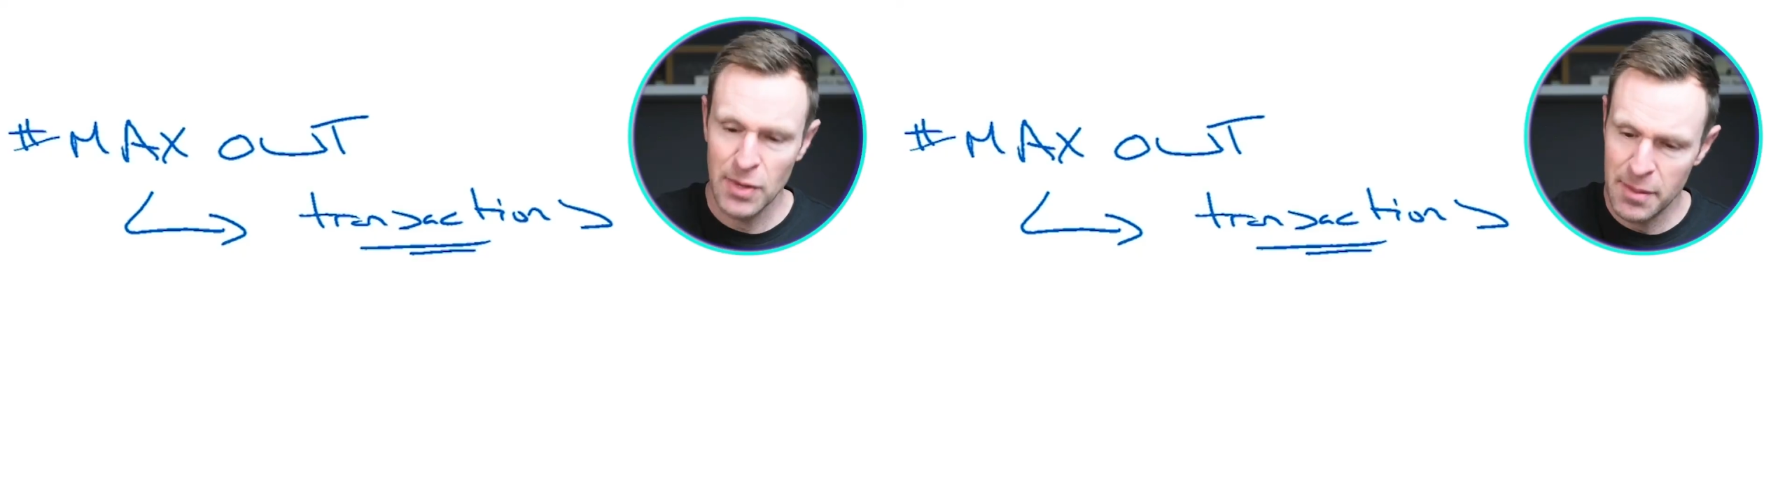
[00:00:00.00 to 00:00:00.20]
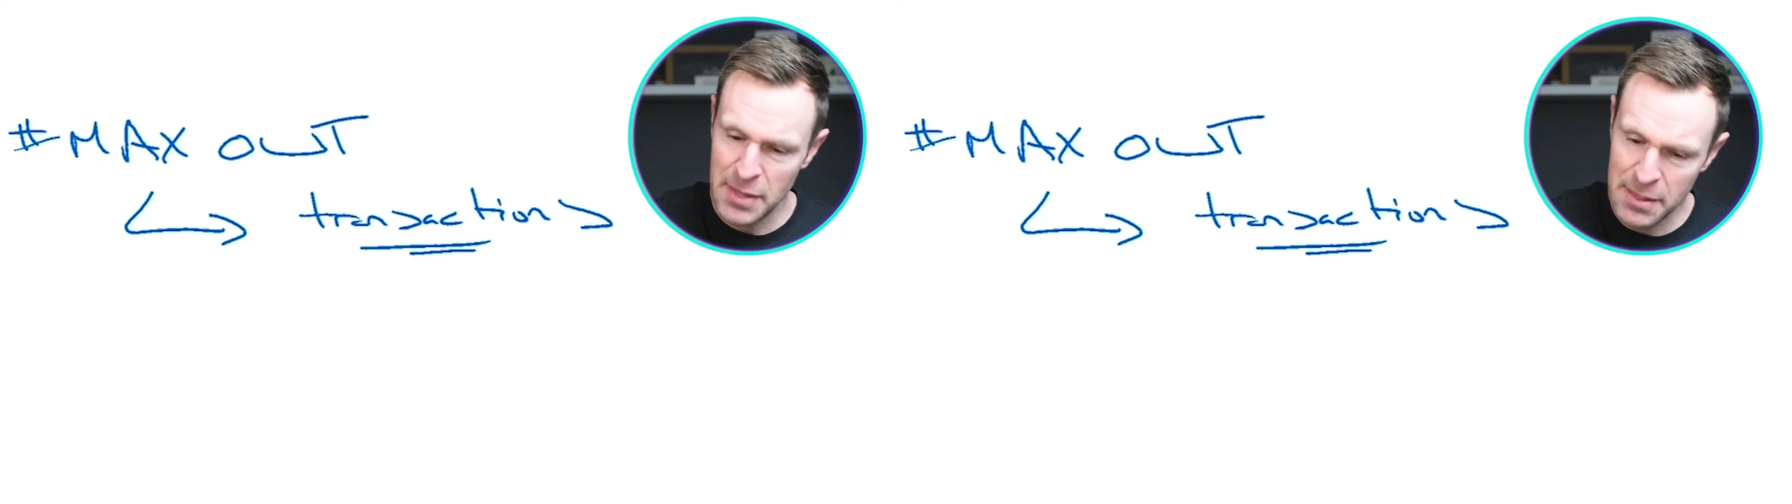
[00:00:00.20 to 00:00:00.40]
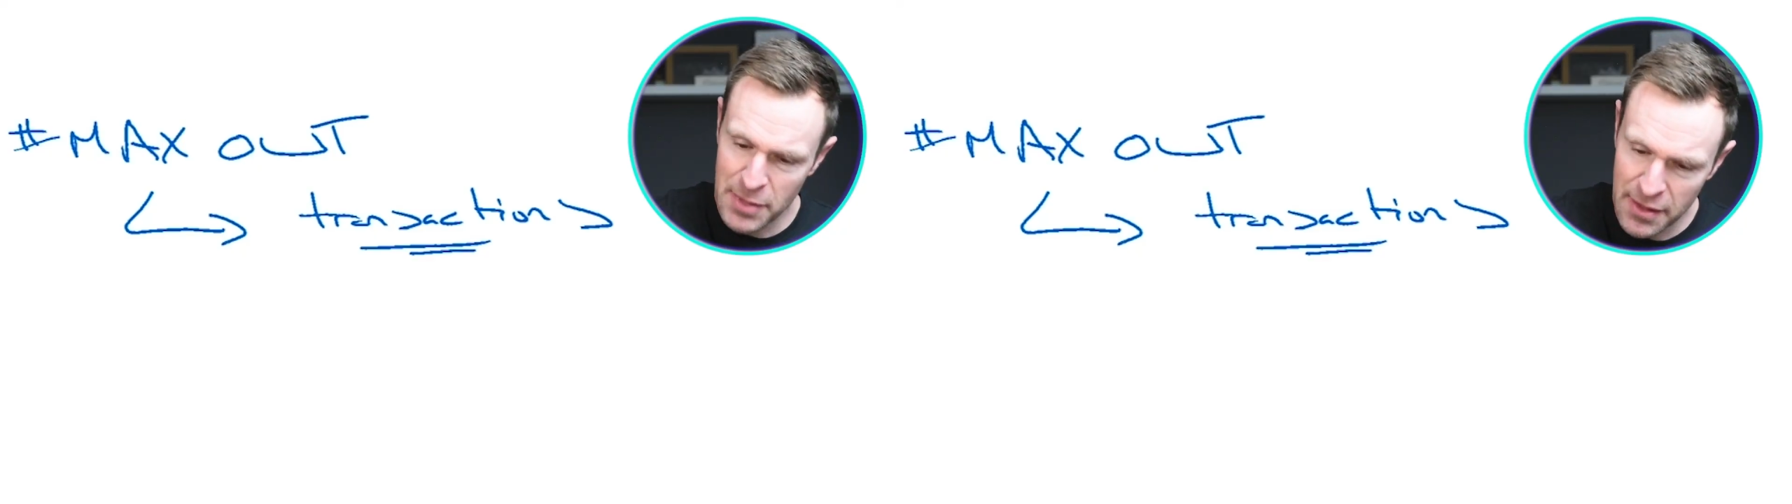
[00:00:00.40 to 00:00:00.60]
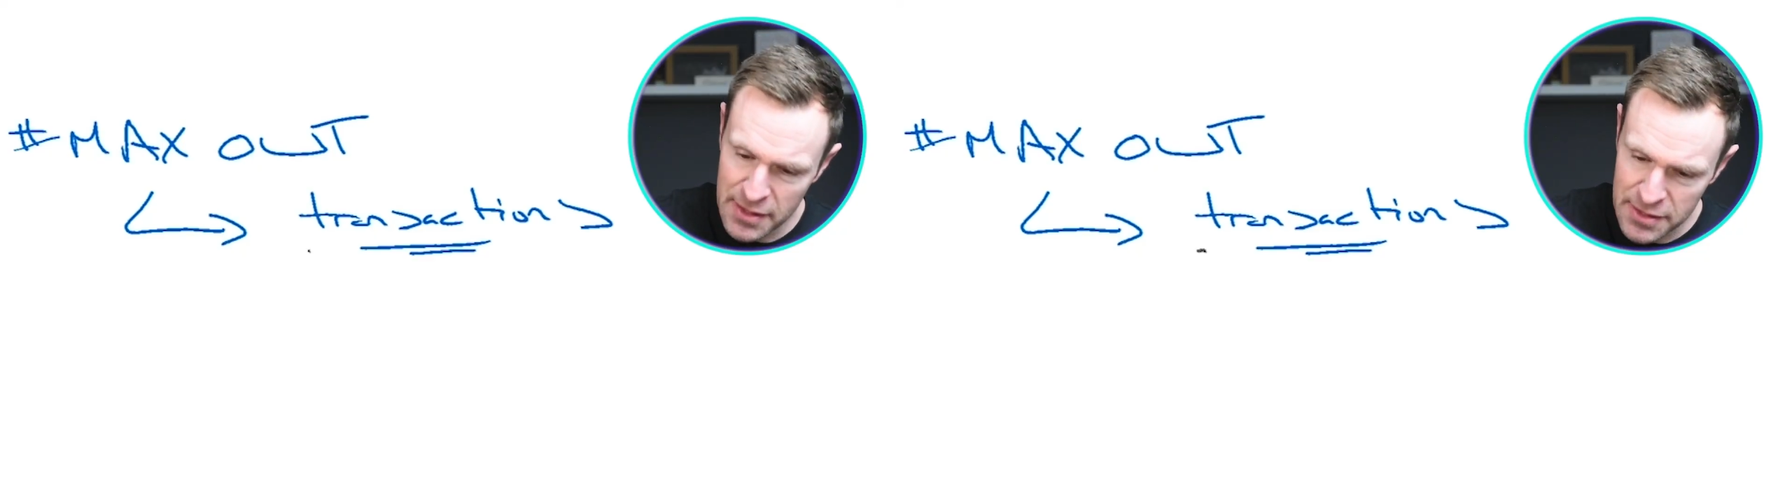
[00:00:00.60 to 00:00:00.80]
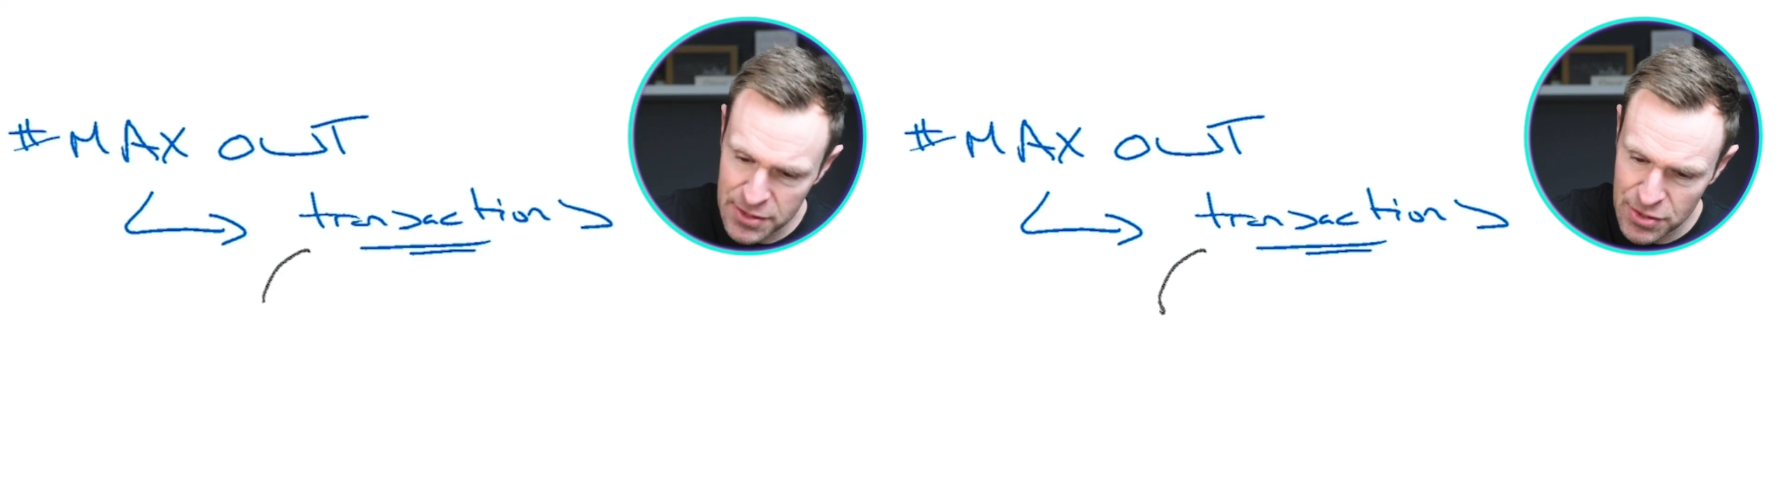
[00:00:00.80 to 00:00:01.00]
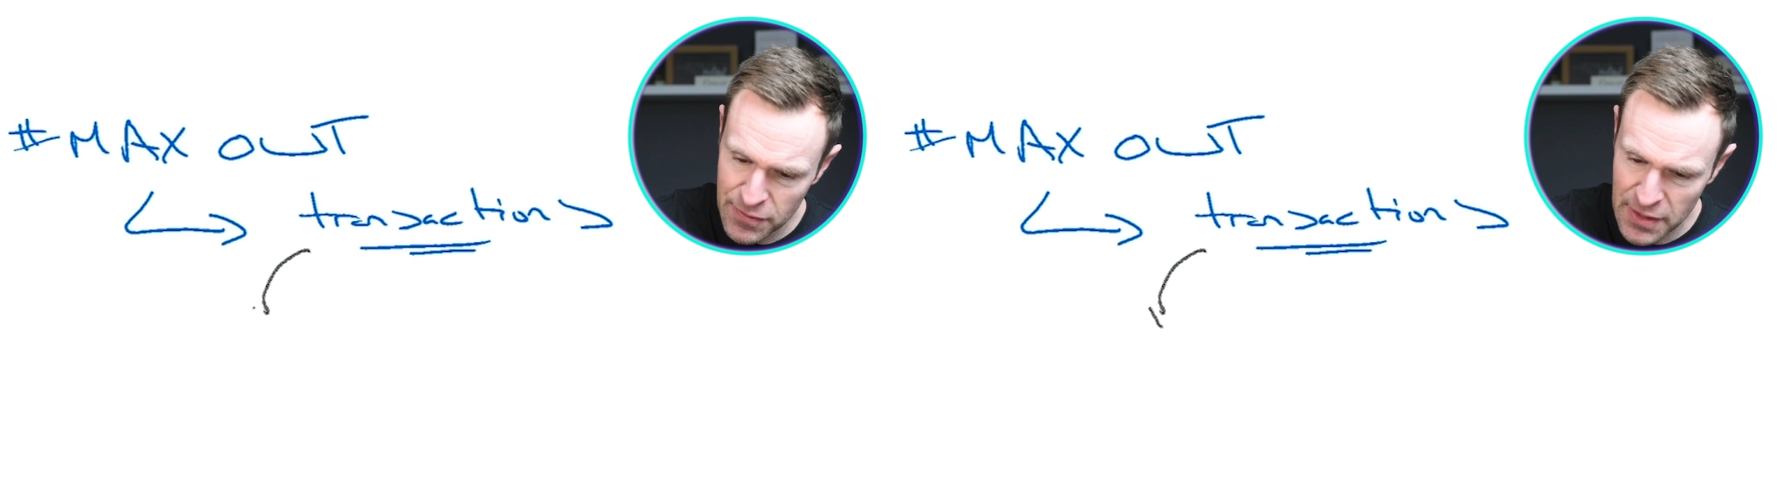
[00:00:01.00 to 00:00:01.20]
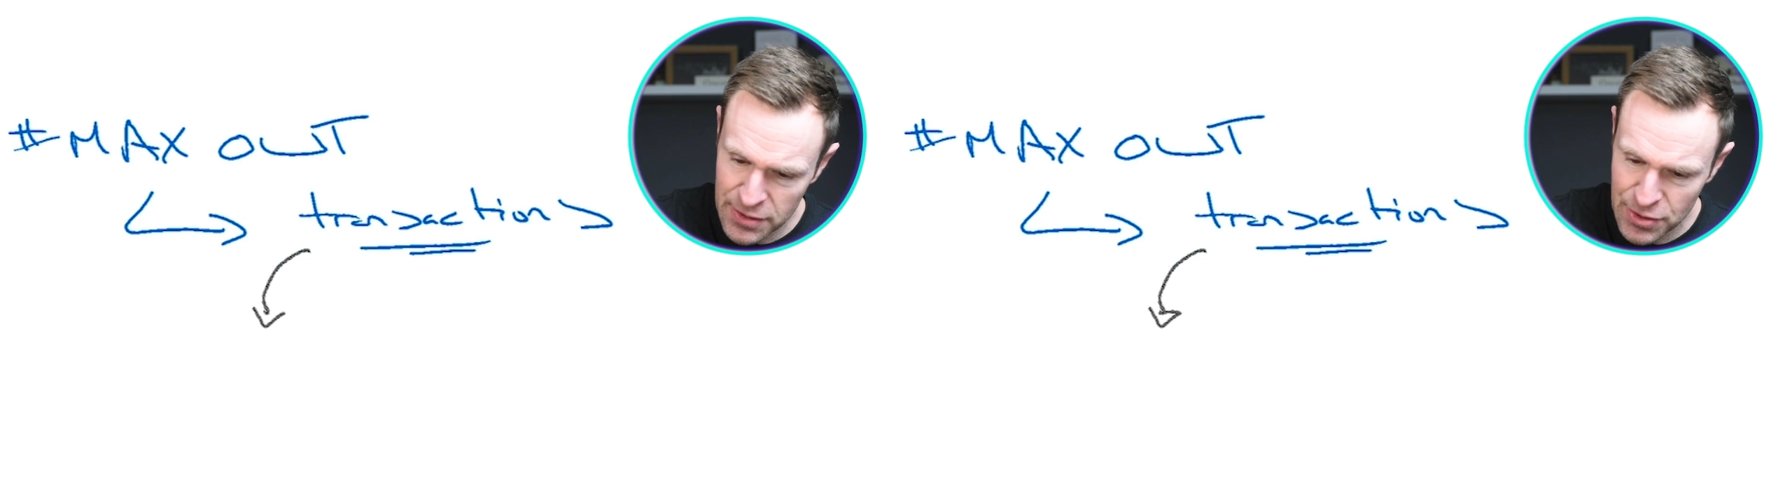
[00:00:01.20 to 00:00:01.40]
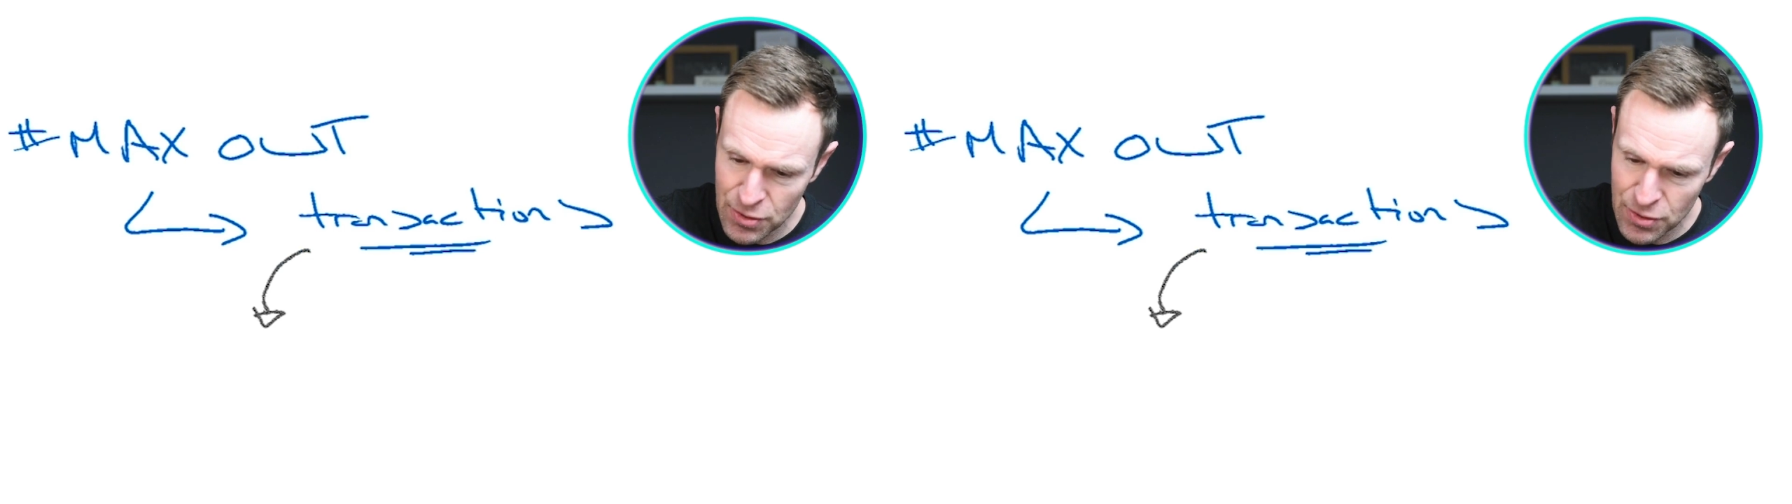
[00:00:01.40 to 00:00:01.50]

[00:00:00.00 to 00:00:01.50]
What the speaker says: So what I mean by this is you've got